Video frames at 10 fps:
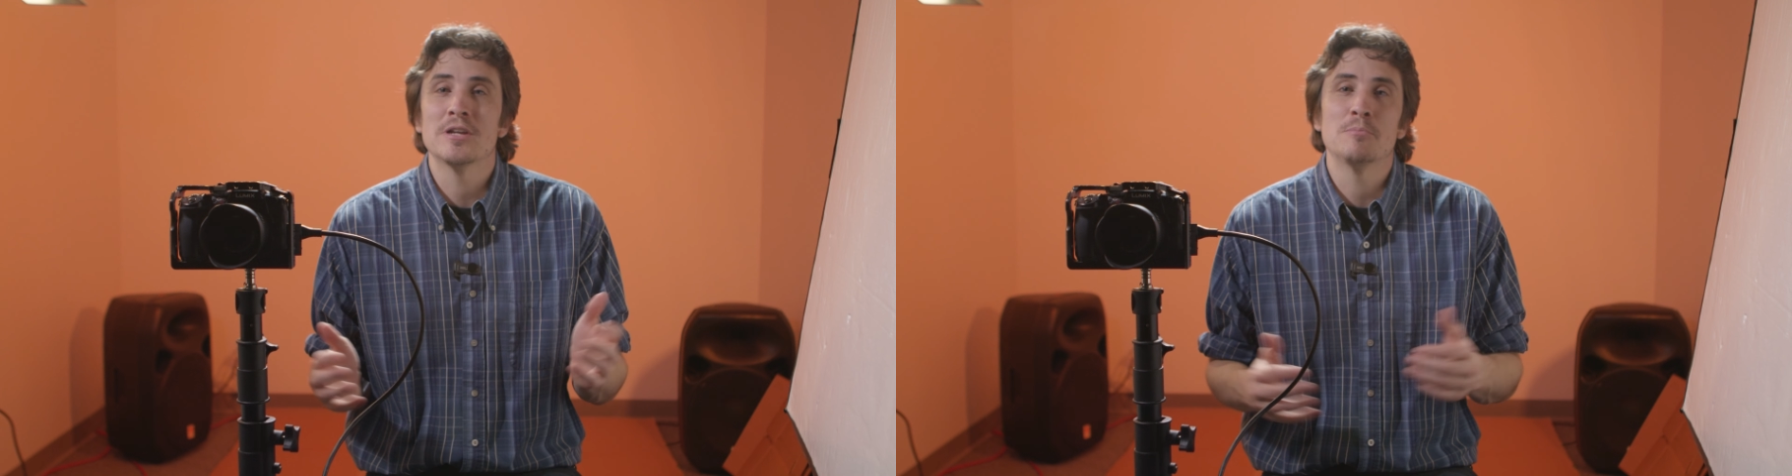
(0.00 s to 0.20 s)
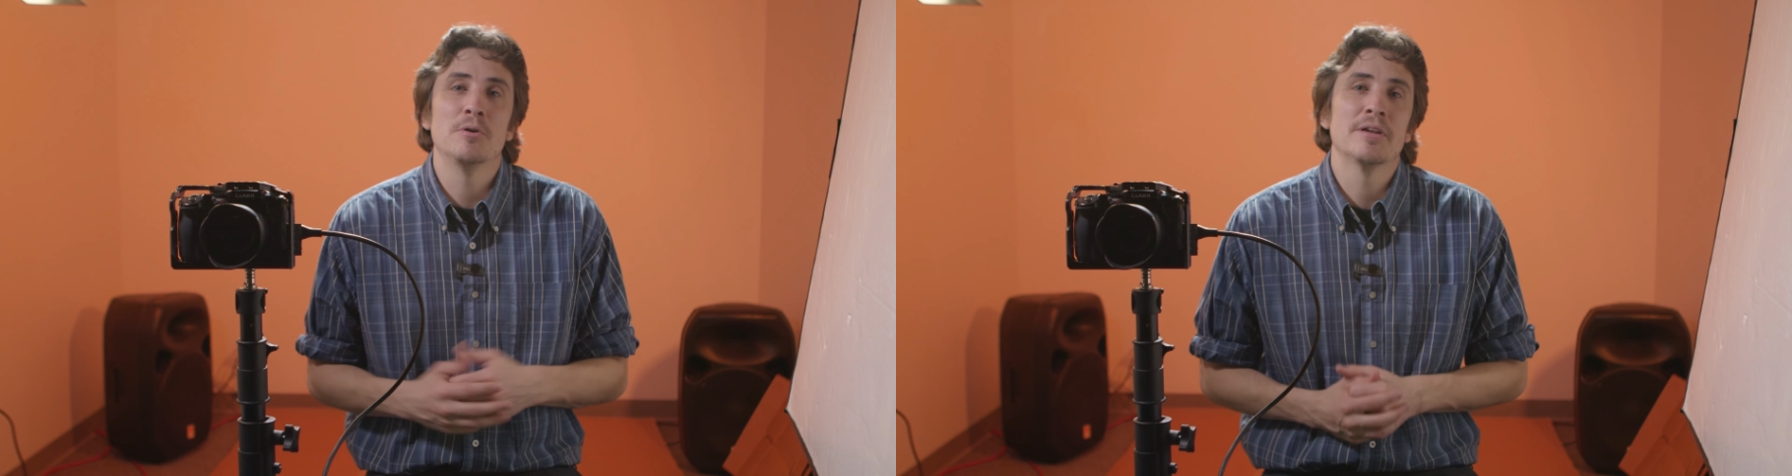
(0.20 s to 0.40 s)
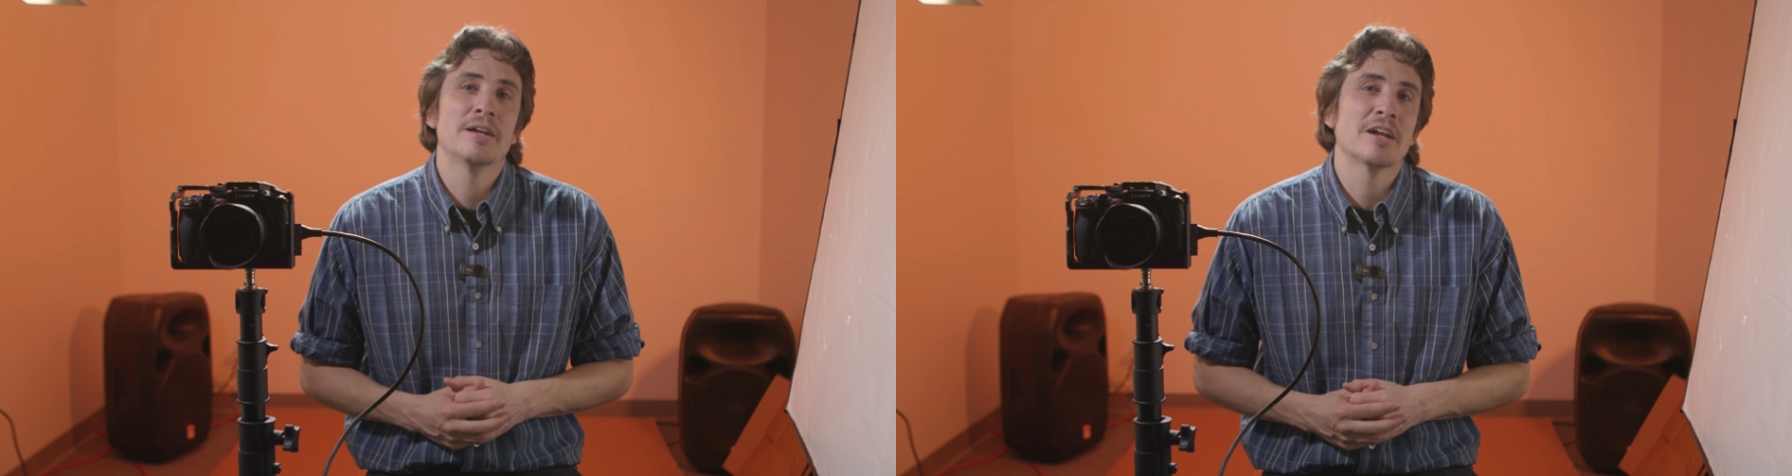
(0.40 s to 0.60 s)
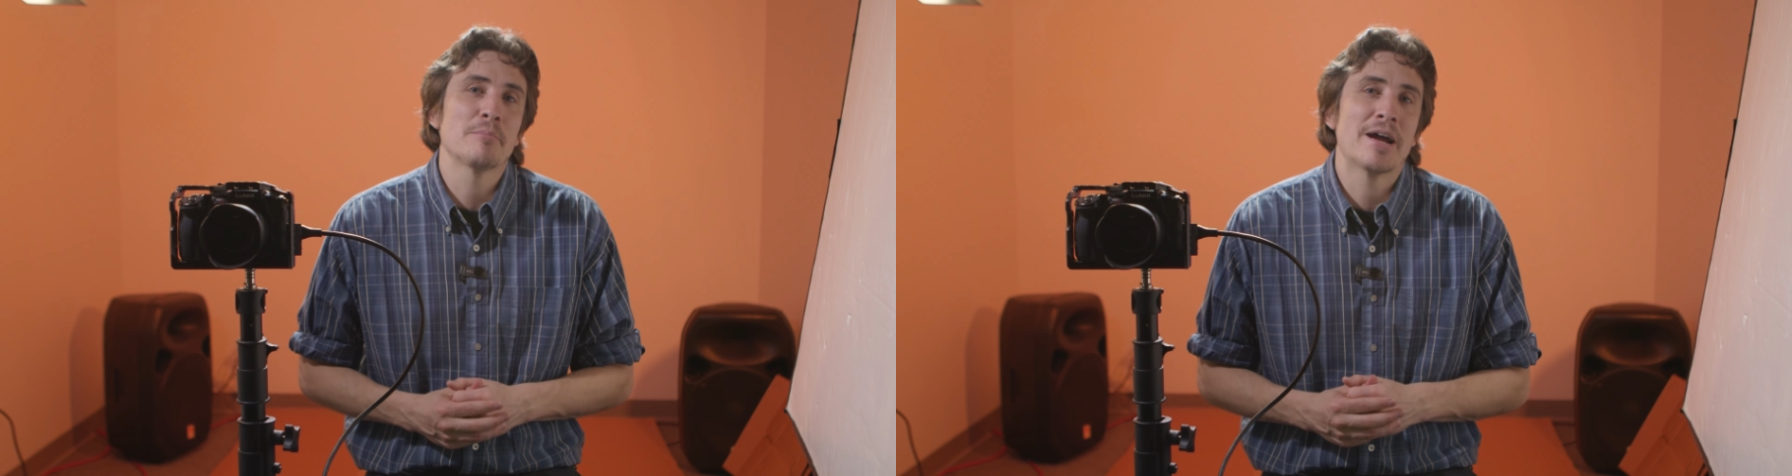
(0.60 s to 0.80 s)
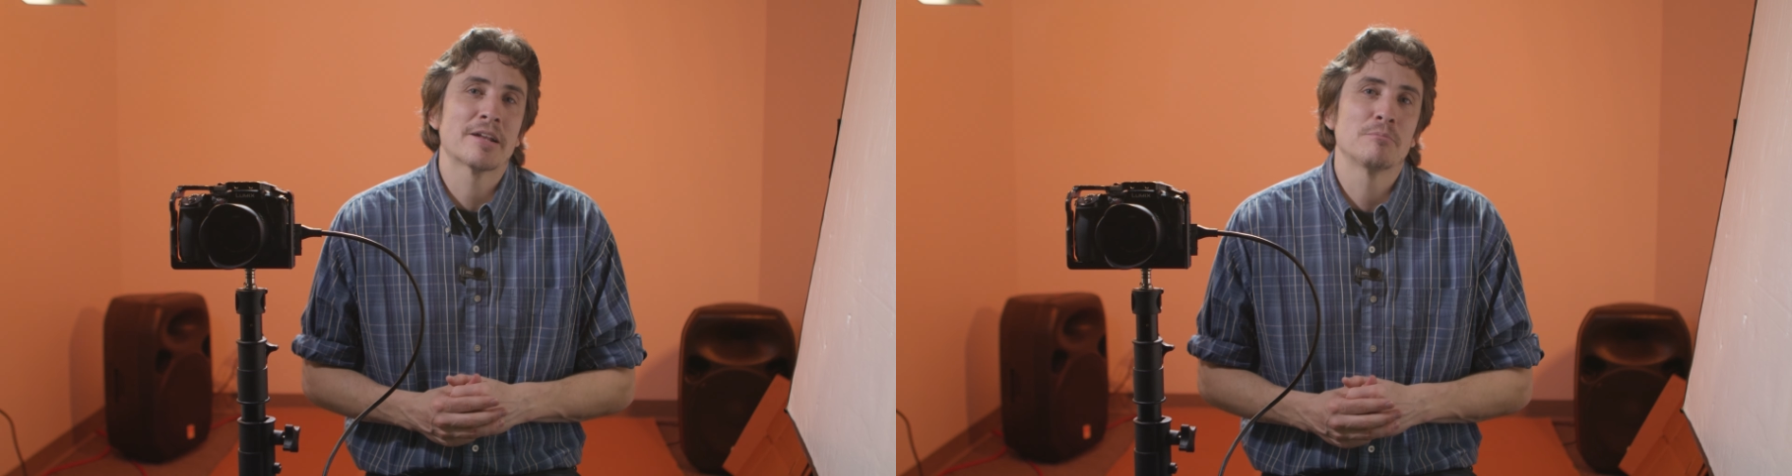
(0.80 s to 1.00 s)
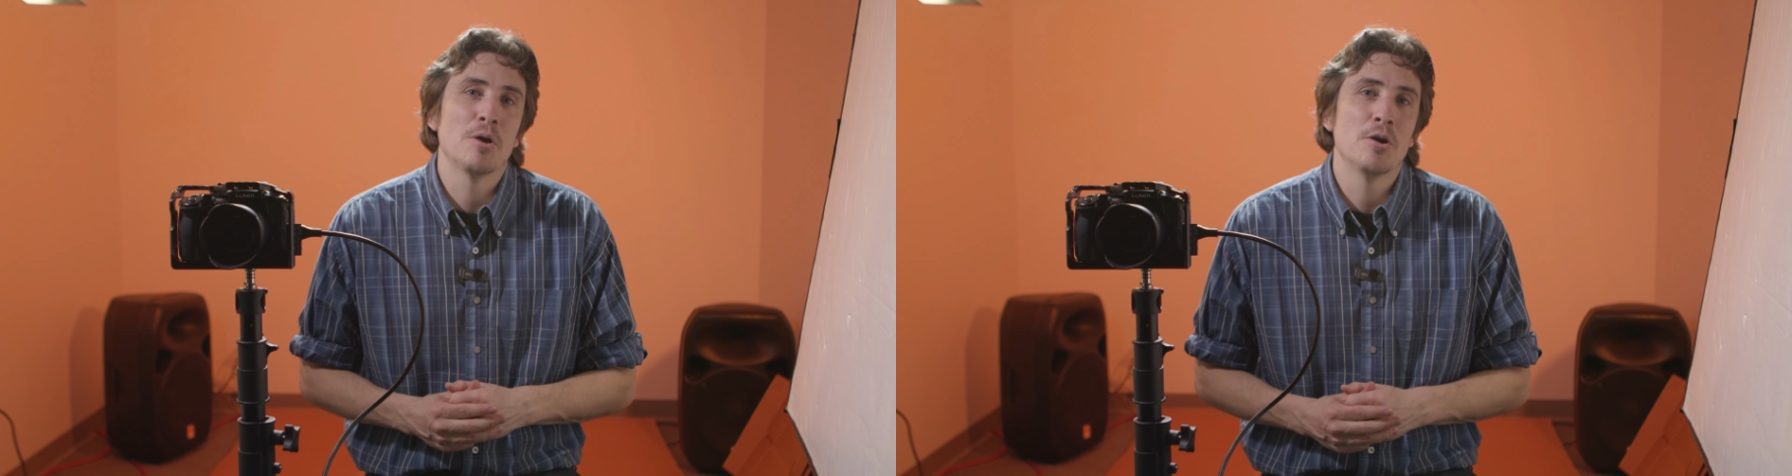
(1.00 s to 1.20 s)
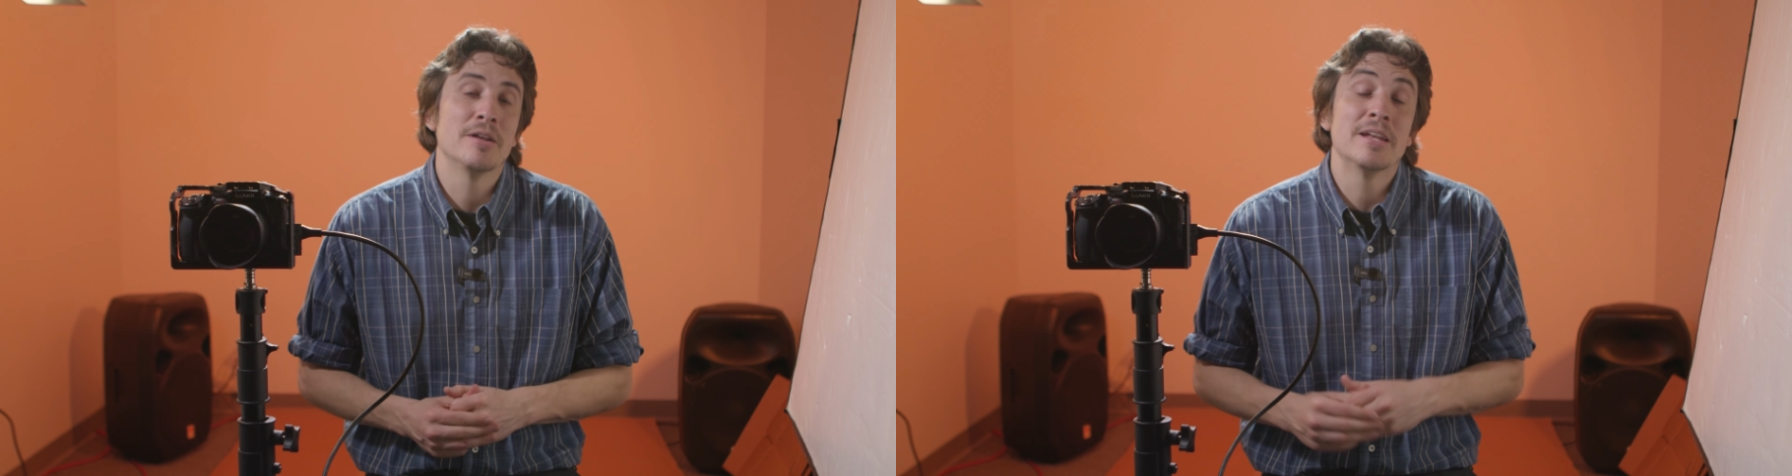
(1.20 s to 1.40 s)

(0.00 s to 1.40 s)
and you put it in automatic mode,